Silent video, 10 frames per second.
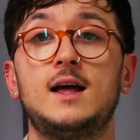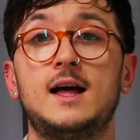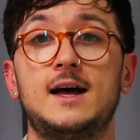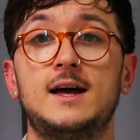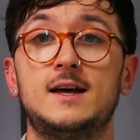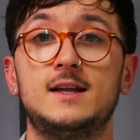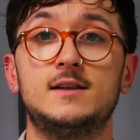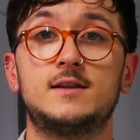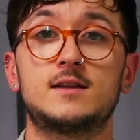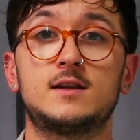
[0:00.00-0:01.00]

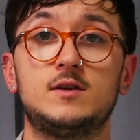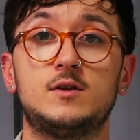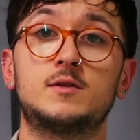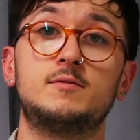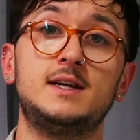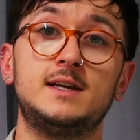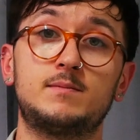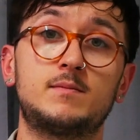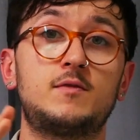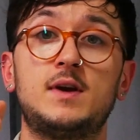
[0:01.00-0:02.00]
and you can
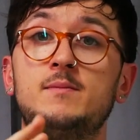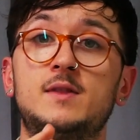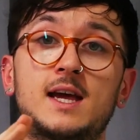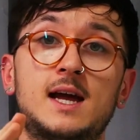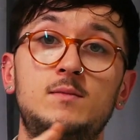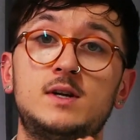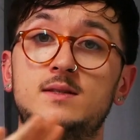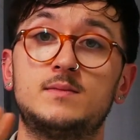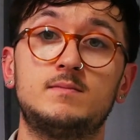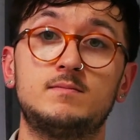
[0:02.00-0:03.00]
really frame the camera
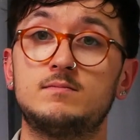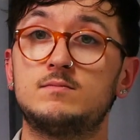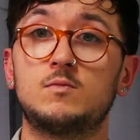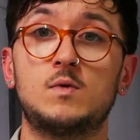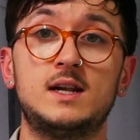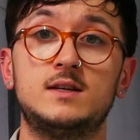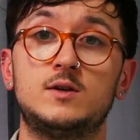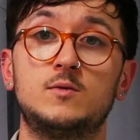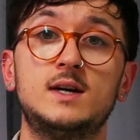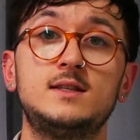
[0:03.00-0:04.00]
as well as
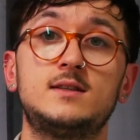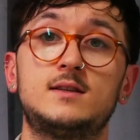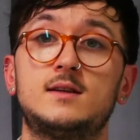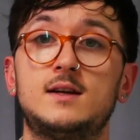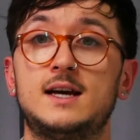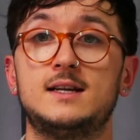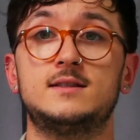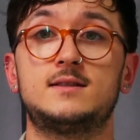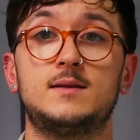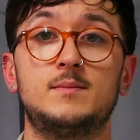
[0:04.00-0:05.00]
you want,
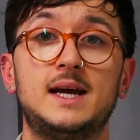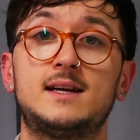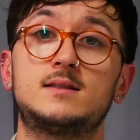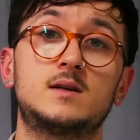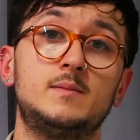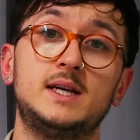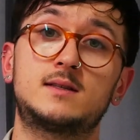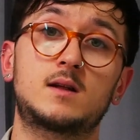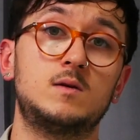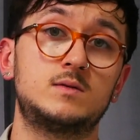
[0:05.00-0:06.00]
and the mic is going to be as
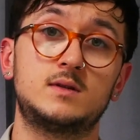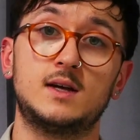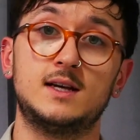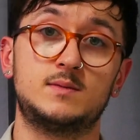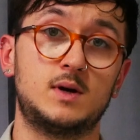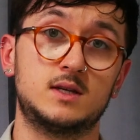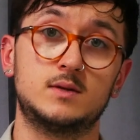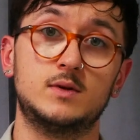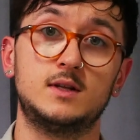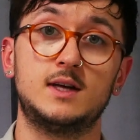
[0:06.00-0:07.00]
close as
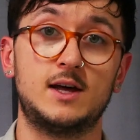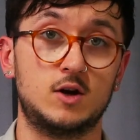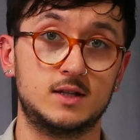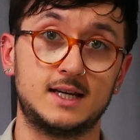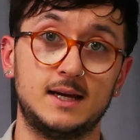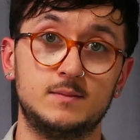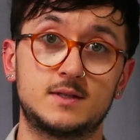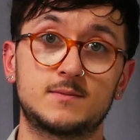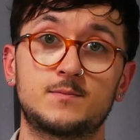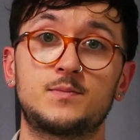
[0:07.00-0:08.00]
possible at all times.